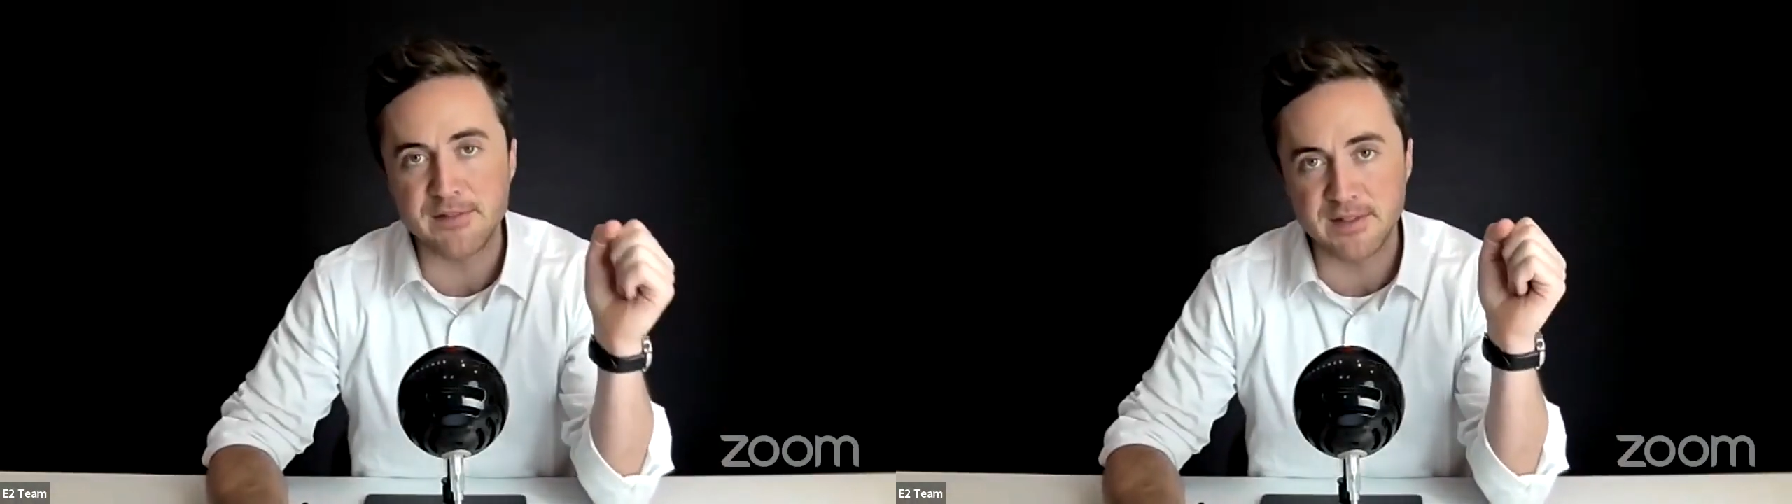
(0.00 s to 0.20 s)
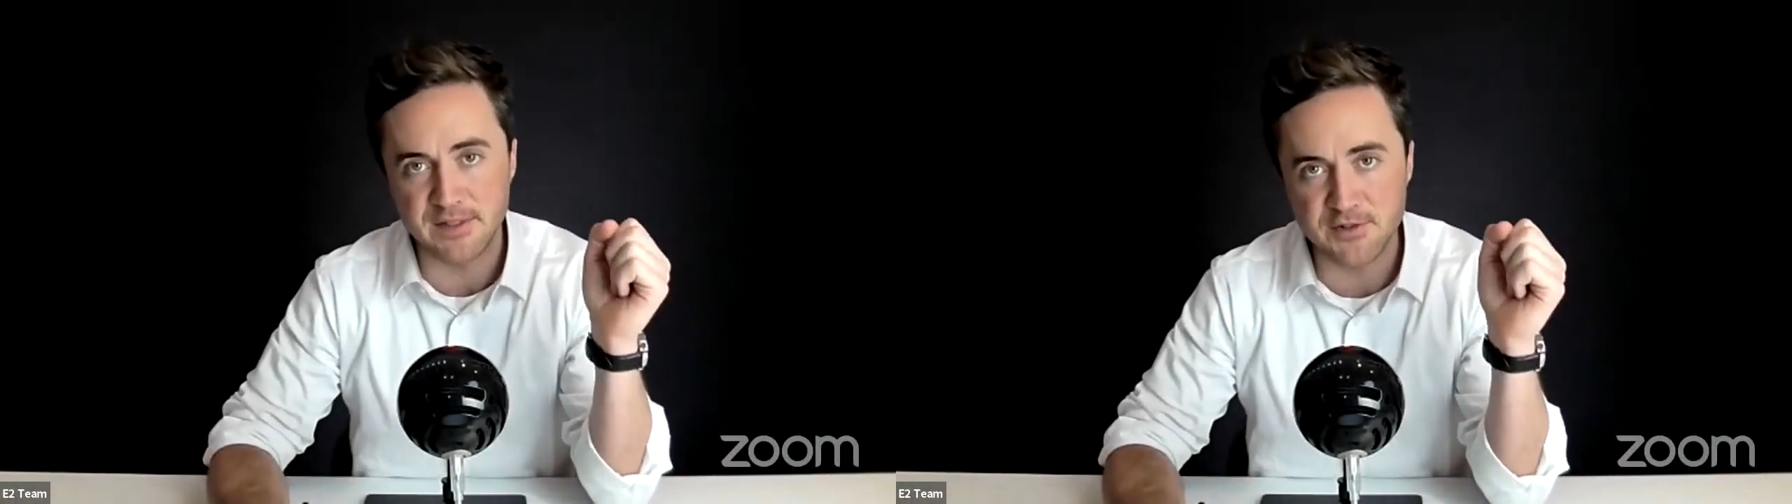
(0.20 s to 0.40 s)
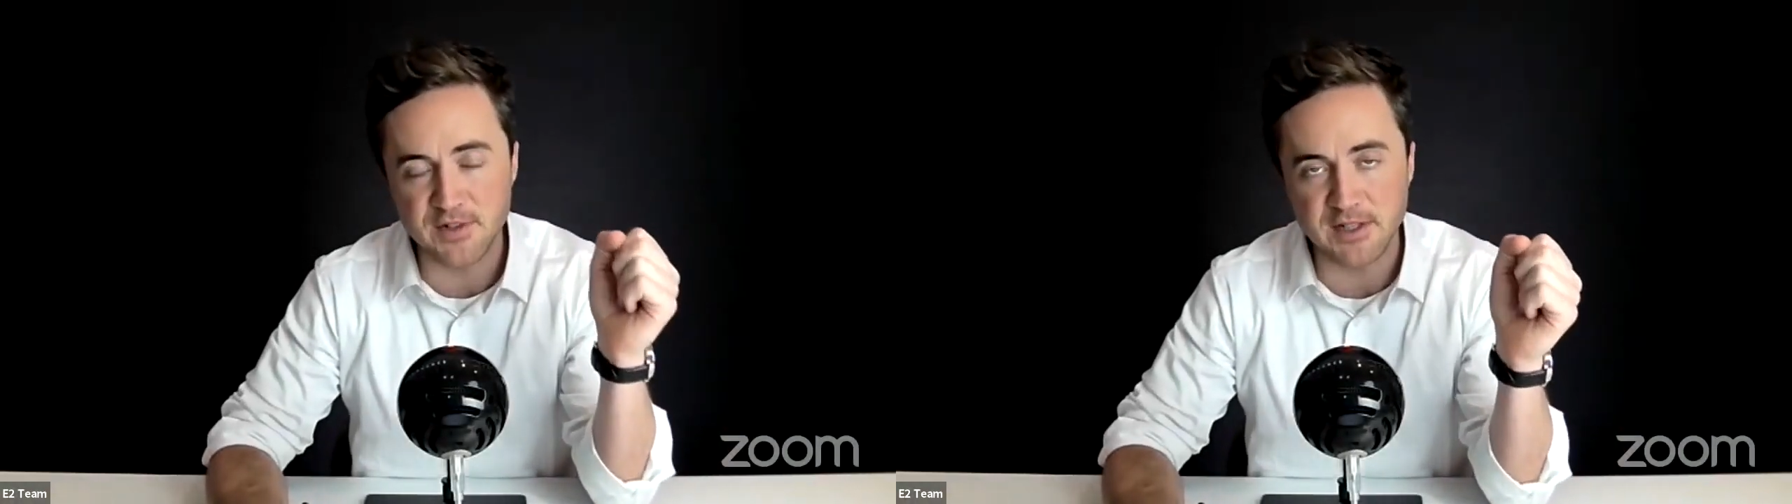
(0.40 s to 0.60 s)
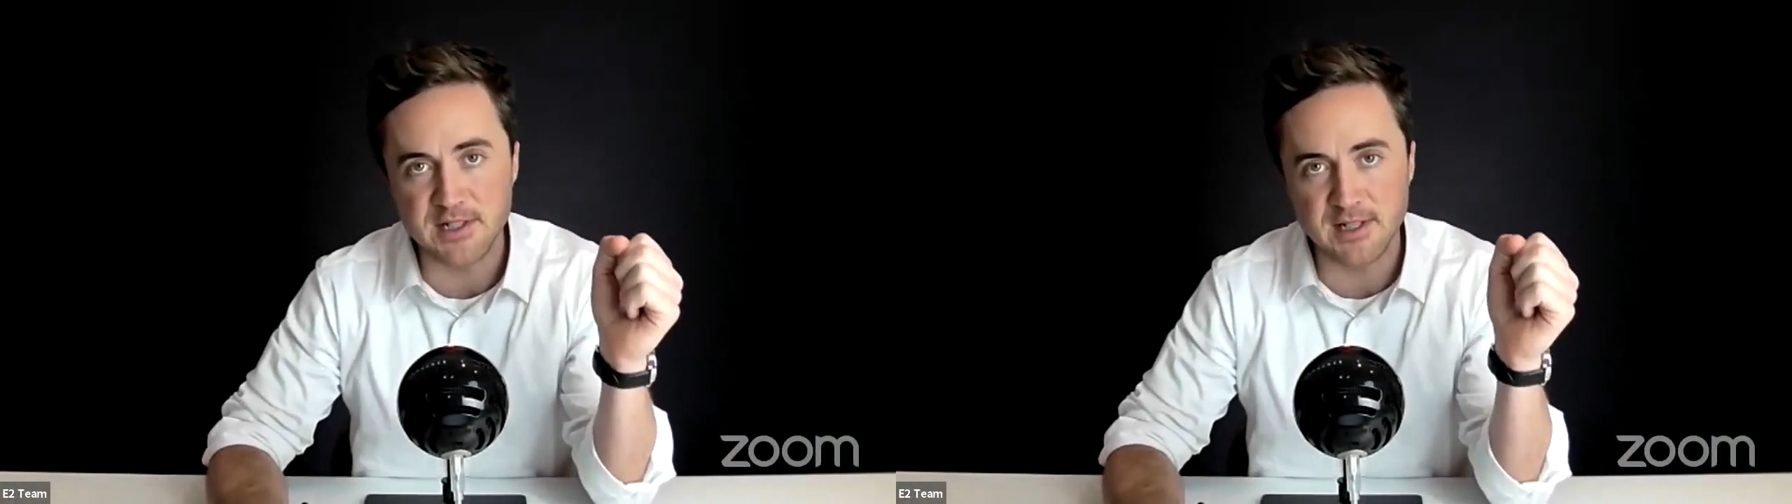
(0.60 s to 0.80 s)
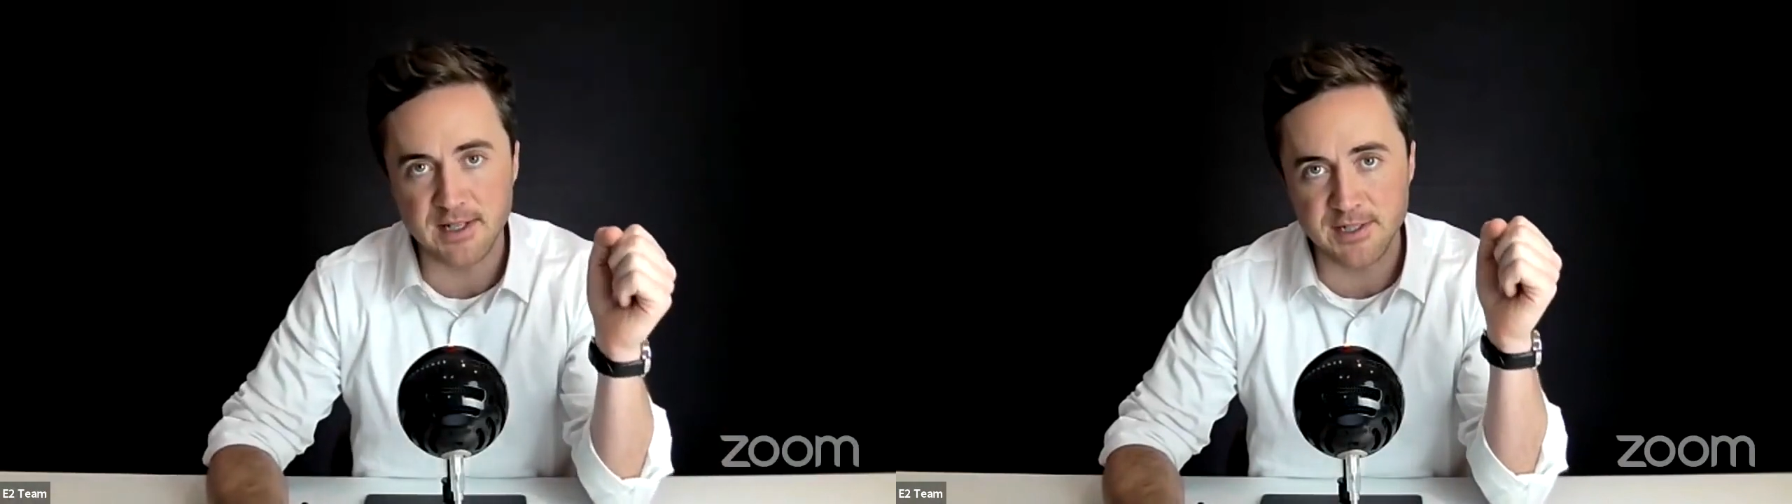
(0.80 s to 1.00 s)
structure
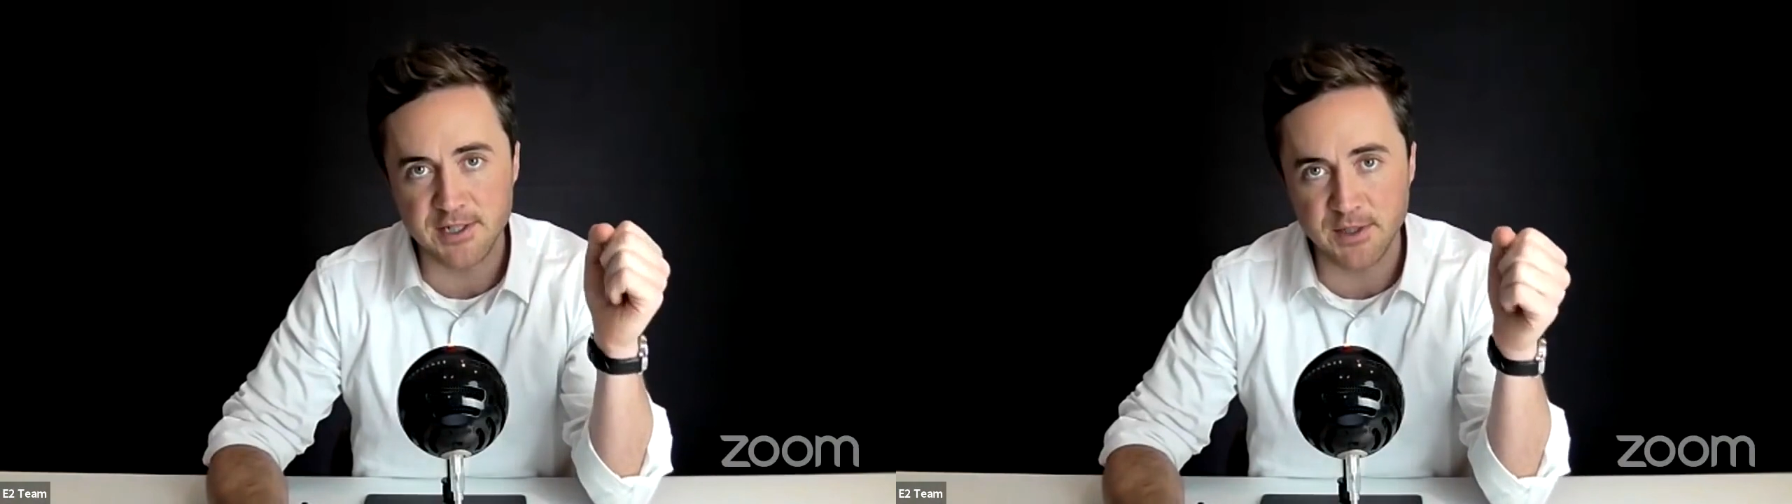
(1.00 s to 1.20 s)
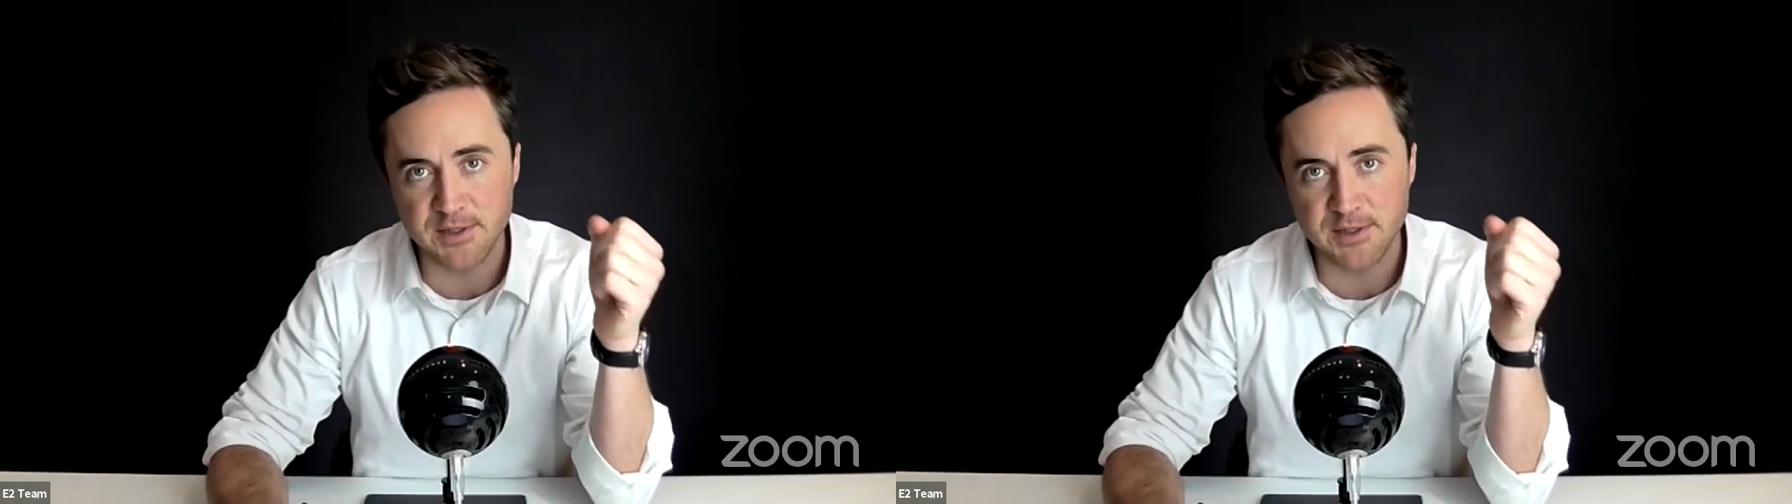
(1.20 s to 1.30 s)
that I showed you,